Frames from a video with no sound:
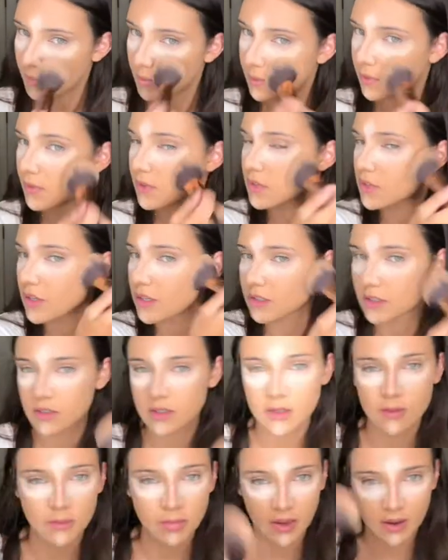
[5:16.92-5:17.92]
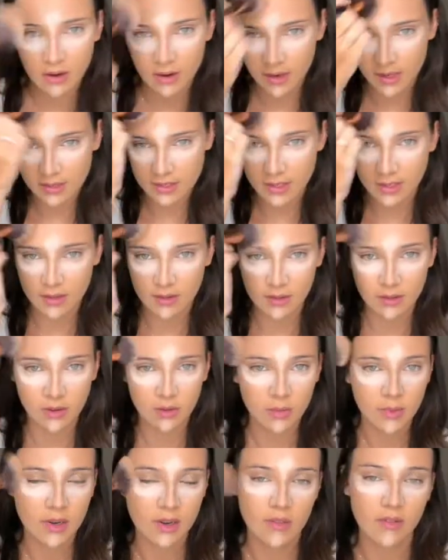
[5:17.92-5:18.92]
And this translucent powder has like a little
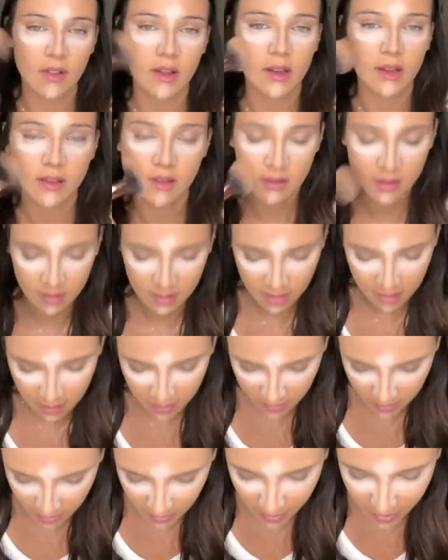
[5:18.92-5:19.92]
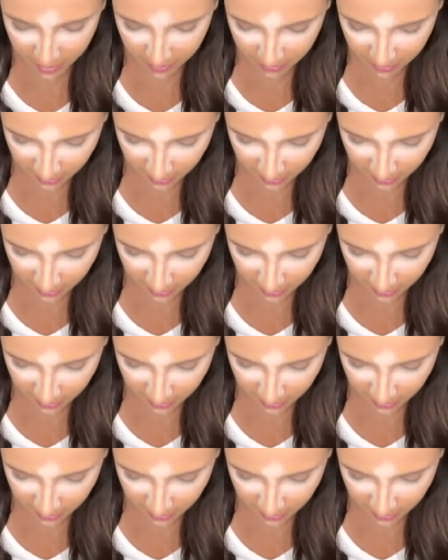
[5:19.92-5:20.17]
bit of like, not